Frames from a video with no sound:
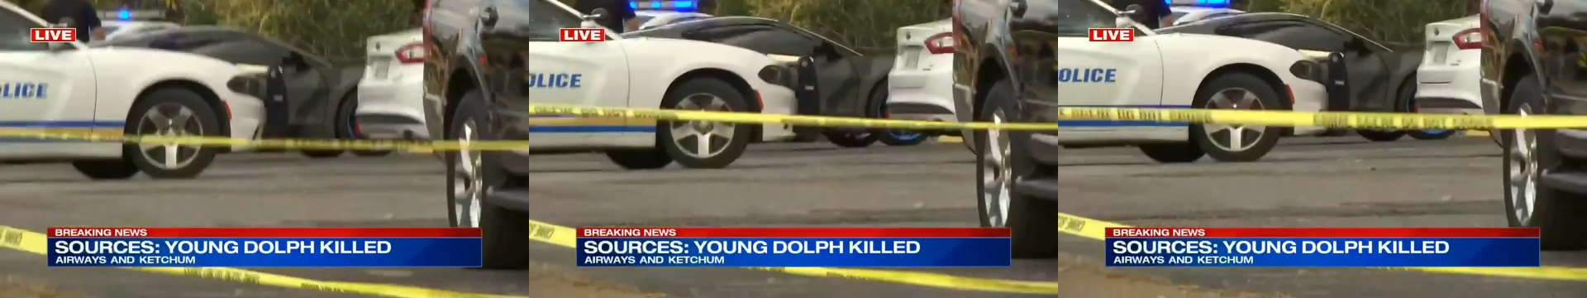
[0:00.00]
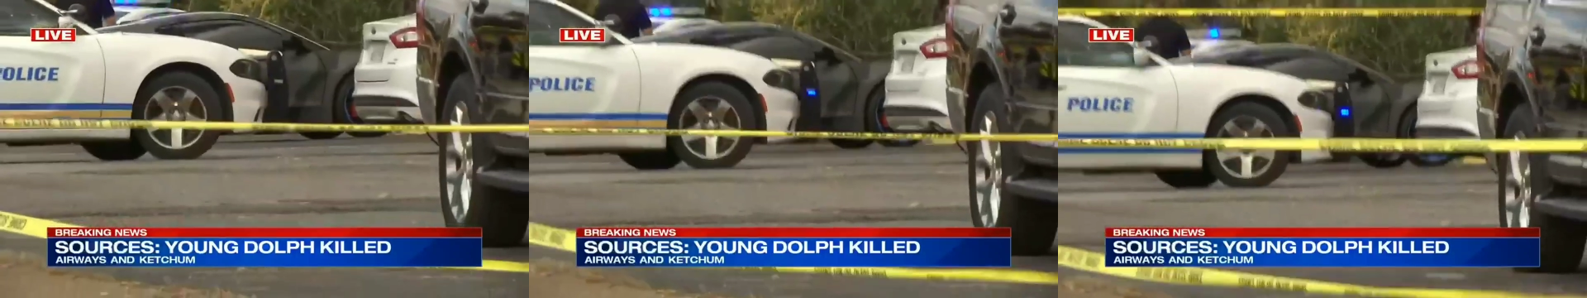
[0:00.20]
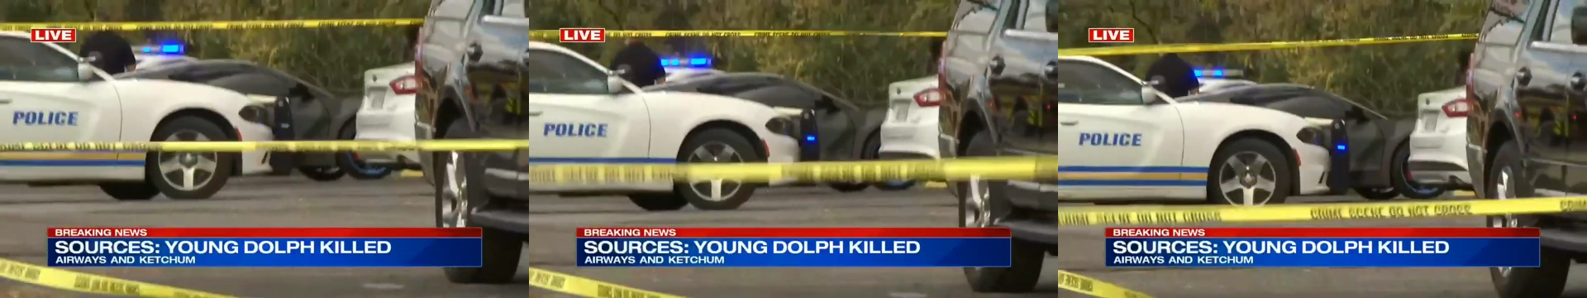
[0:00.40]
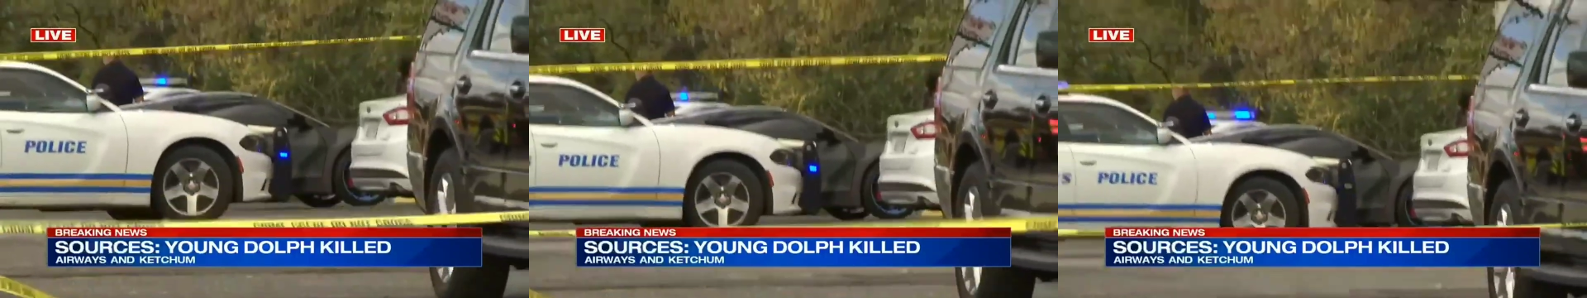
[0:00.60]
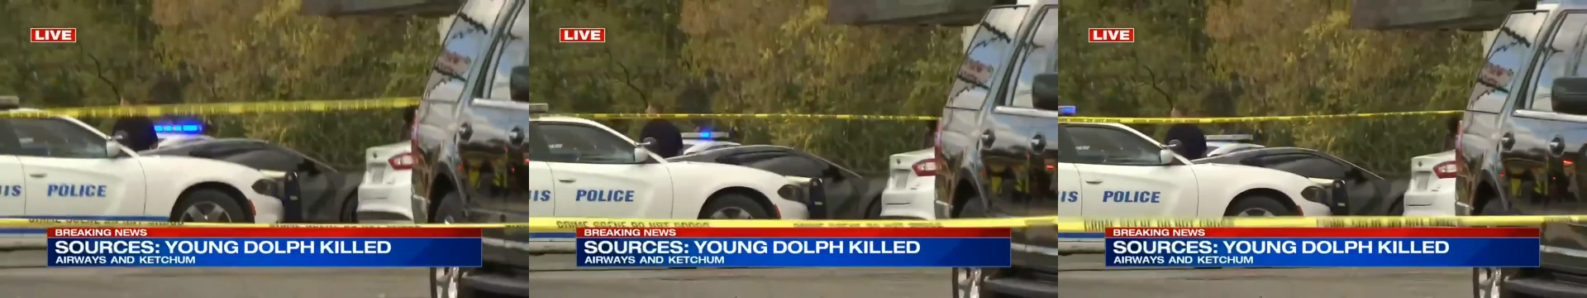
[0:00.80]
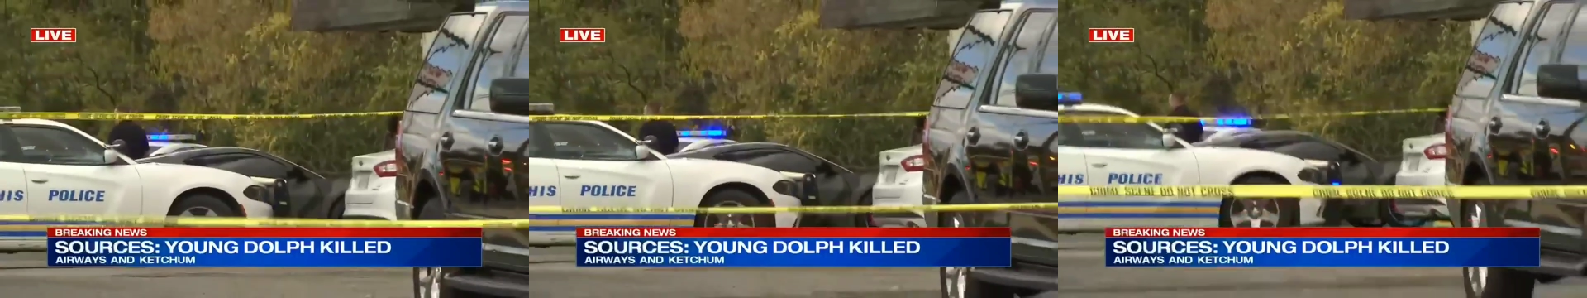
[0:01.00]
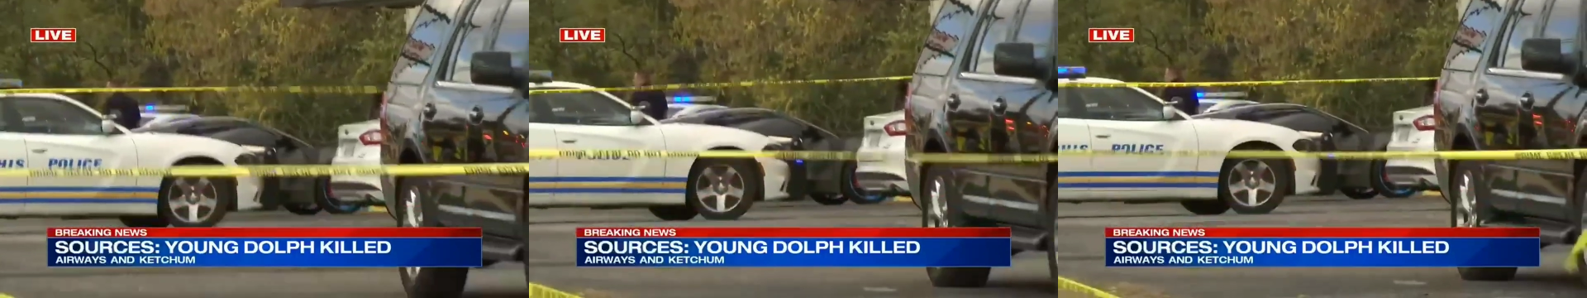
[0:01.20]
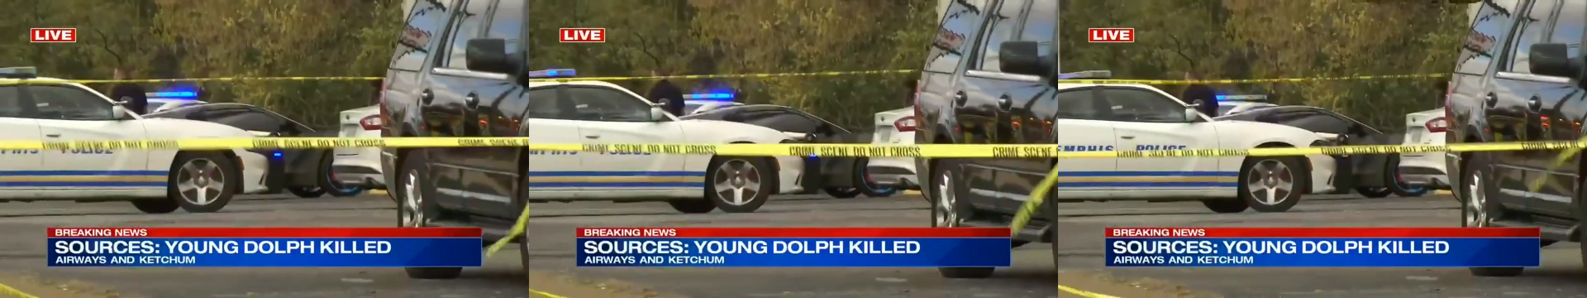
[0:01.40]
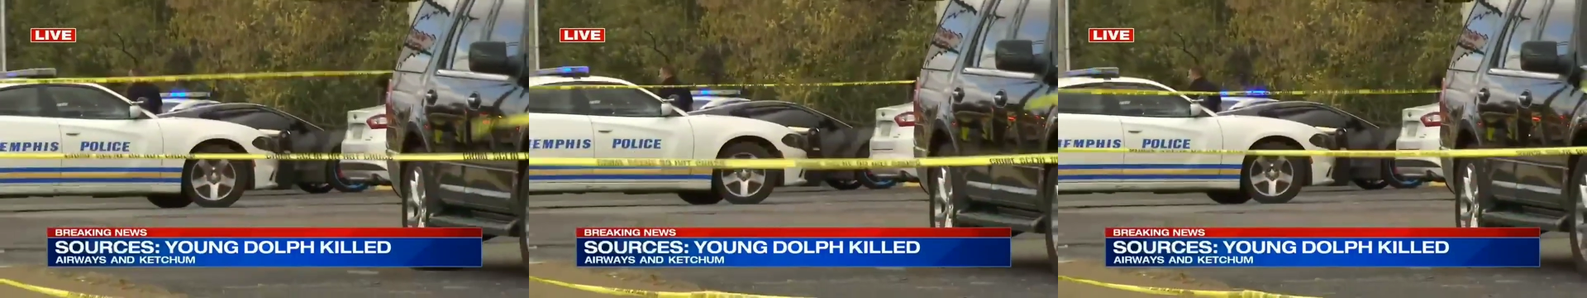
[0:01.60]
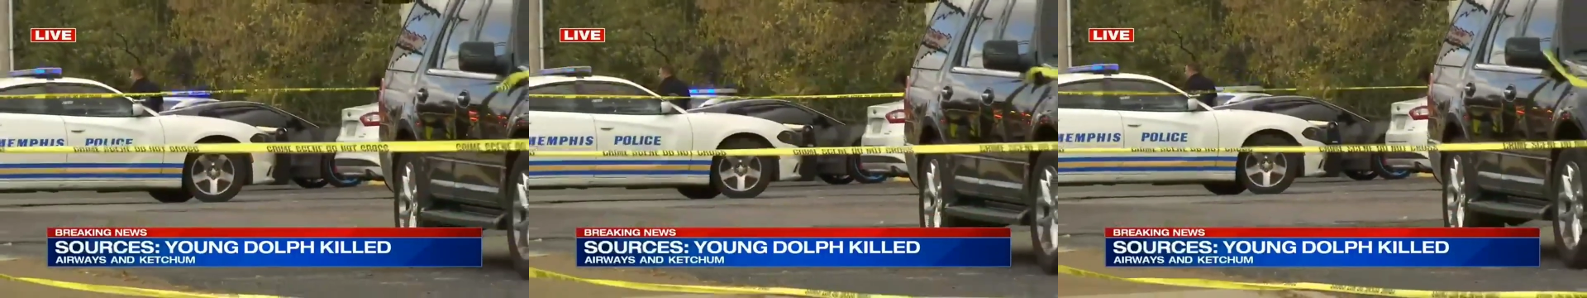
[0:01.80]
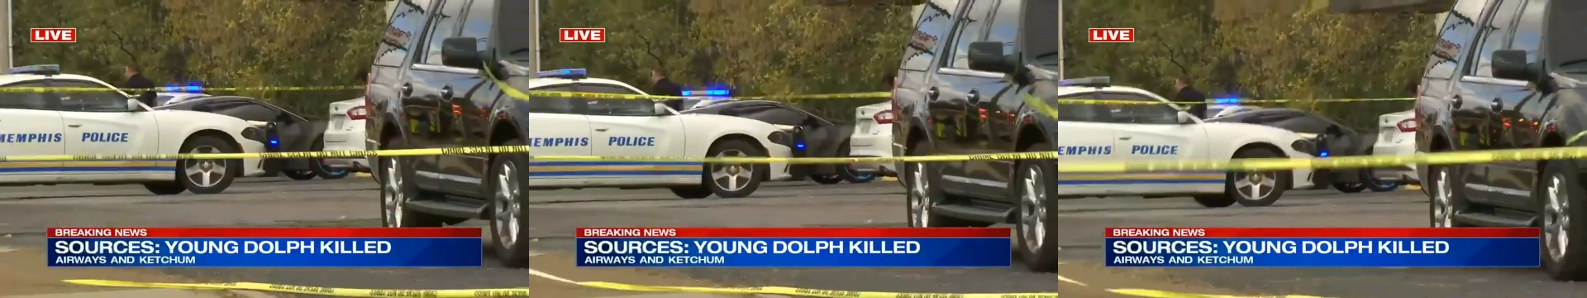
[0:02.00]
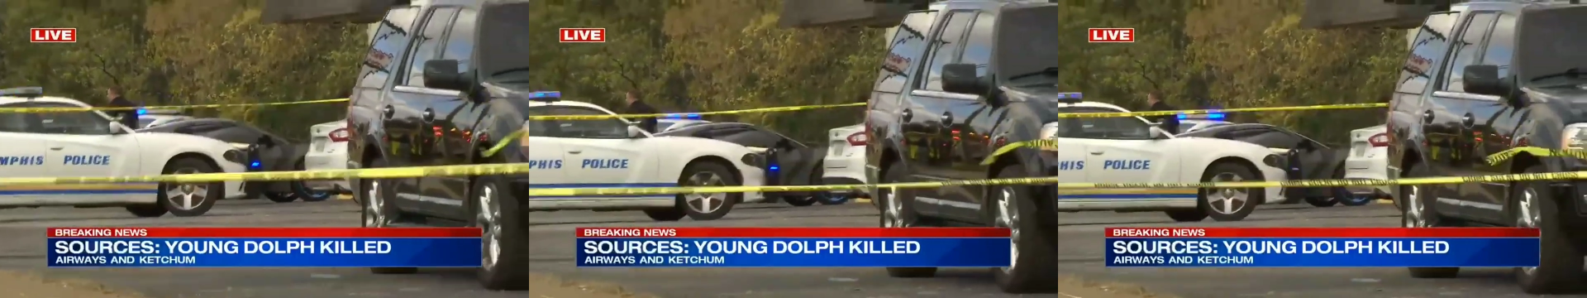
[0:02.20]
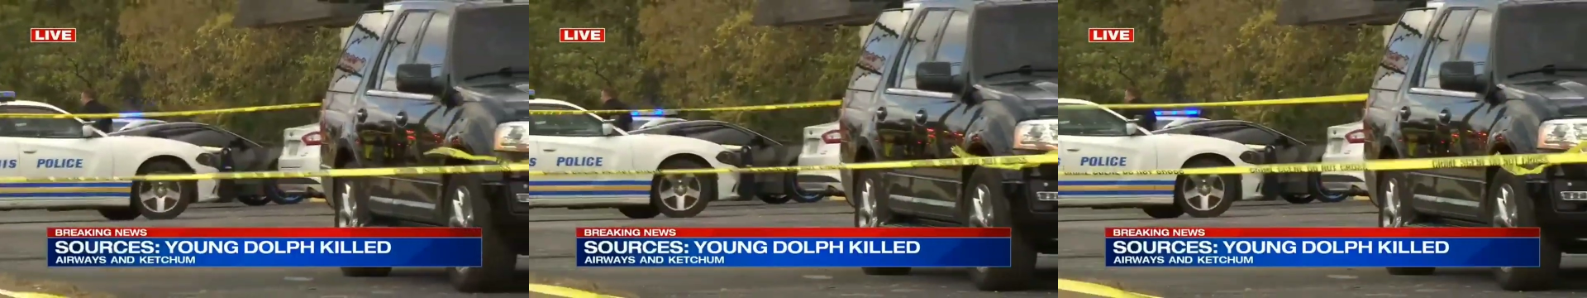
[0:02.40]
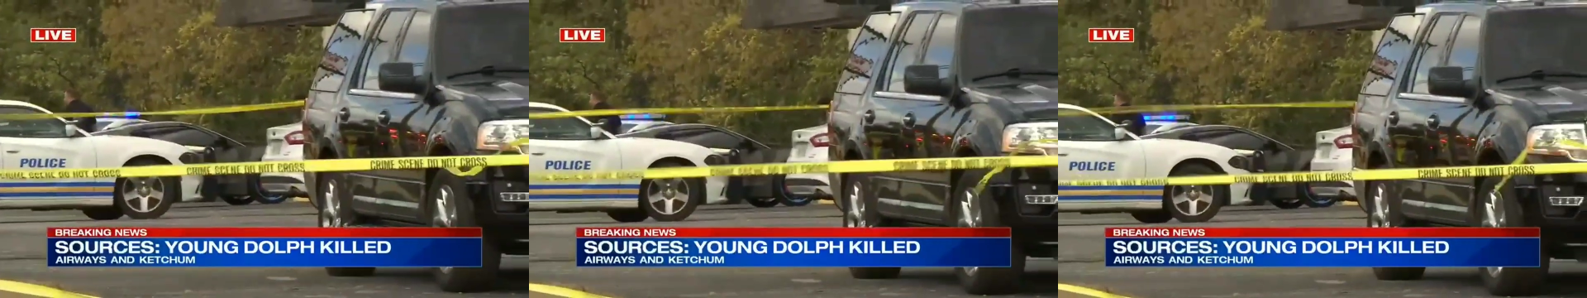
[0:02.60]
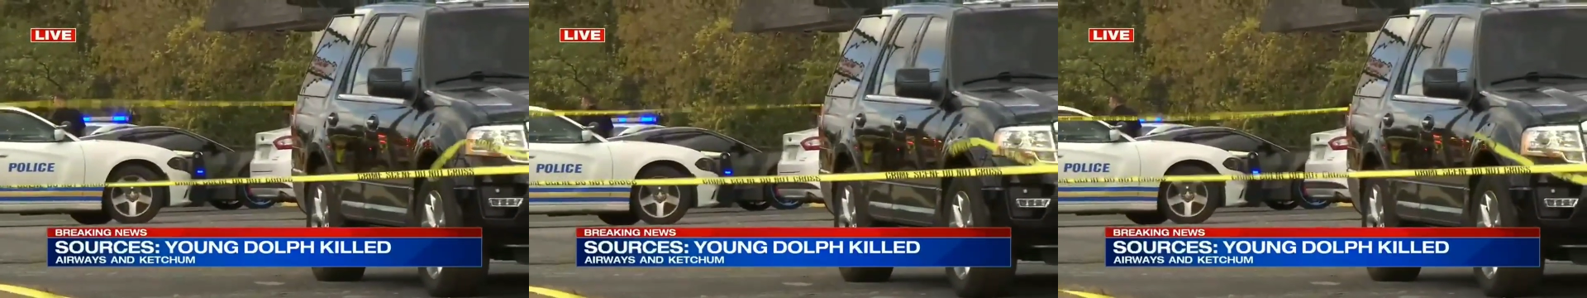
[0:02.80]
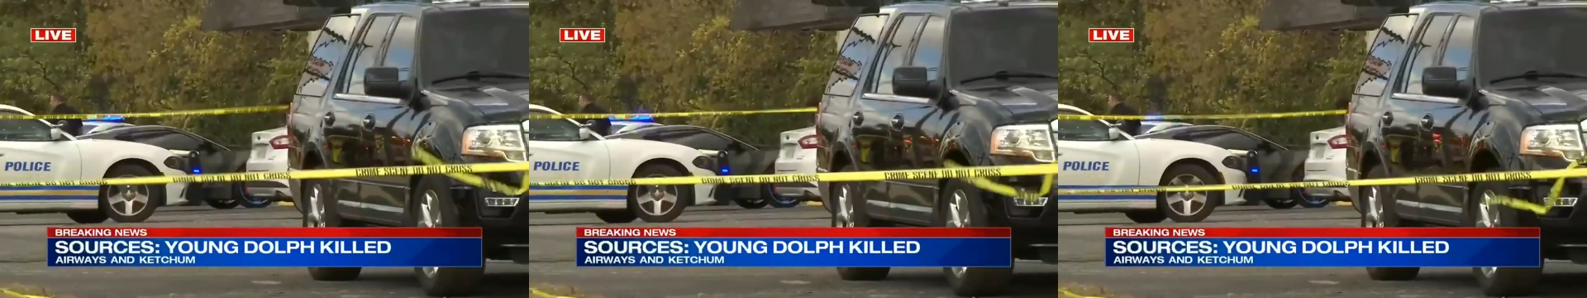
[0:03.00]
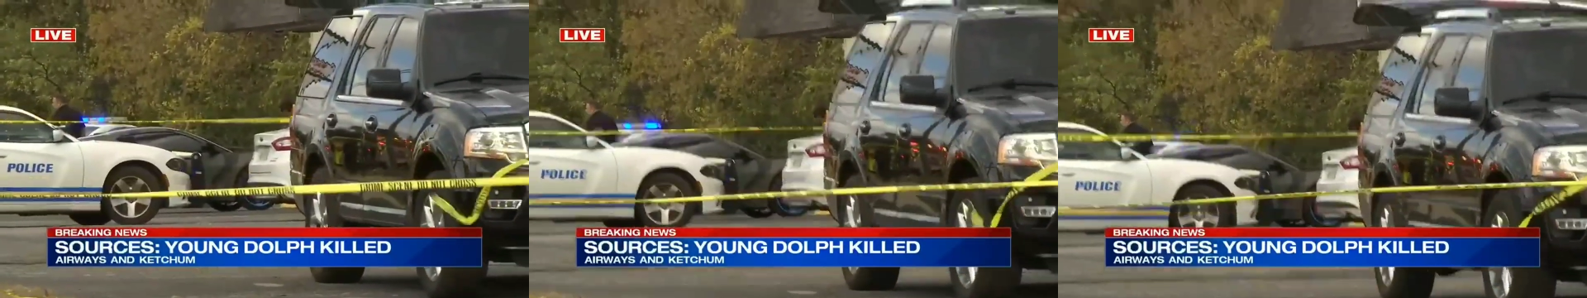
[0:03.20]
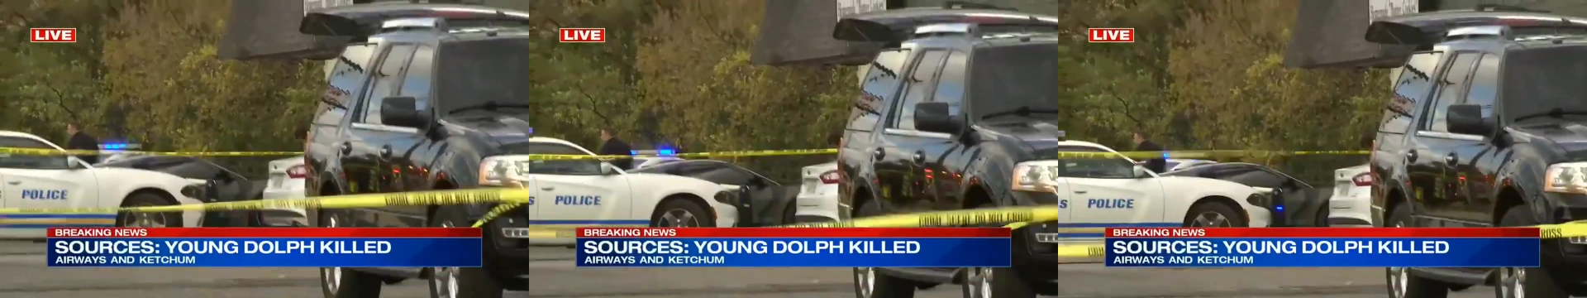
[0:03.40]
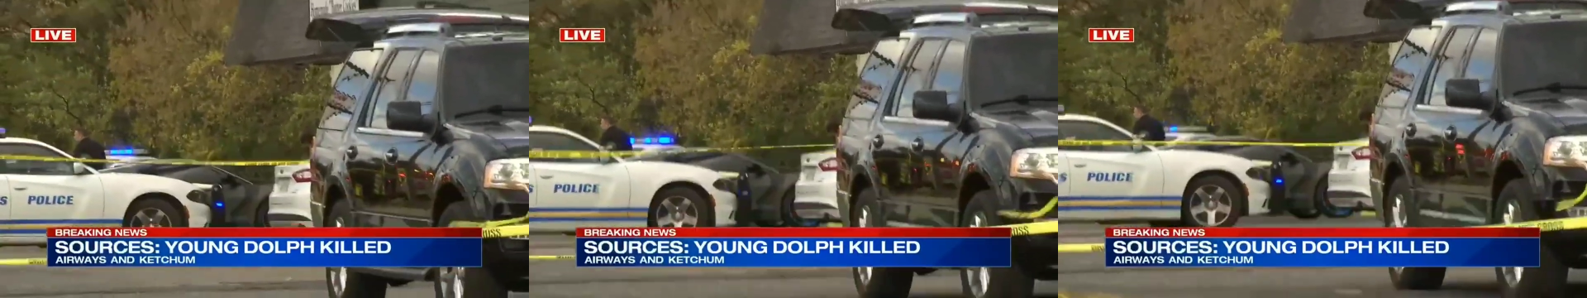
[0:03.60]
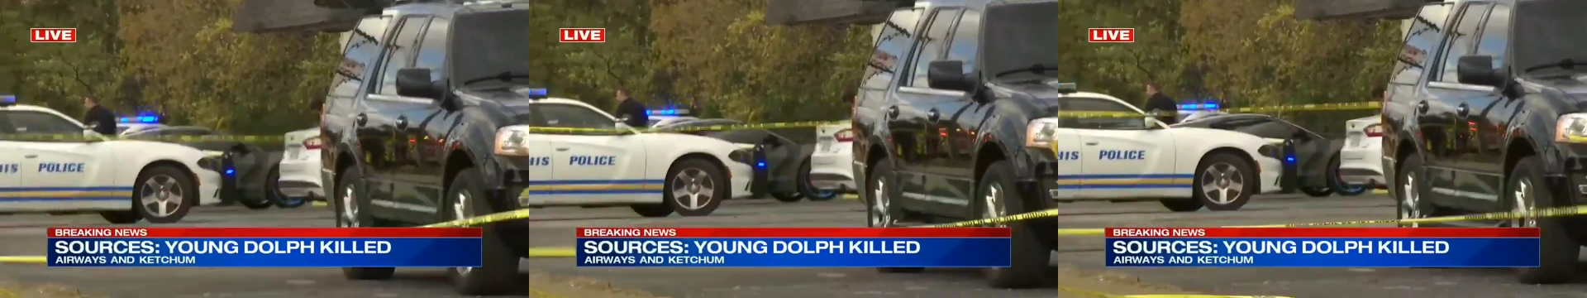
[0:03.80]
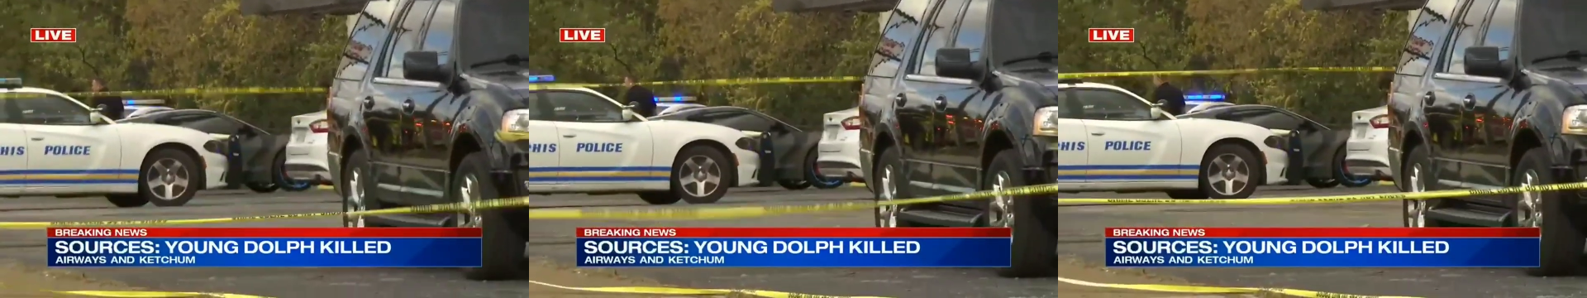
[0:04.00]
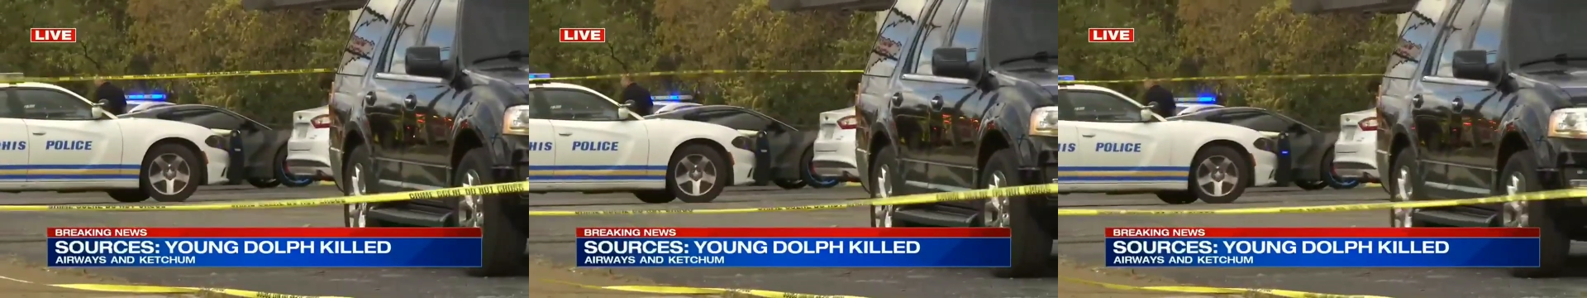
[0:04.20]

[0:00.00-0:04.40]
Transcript: (no speaker visible)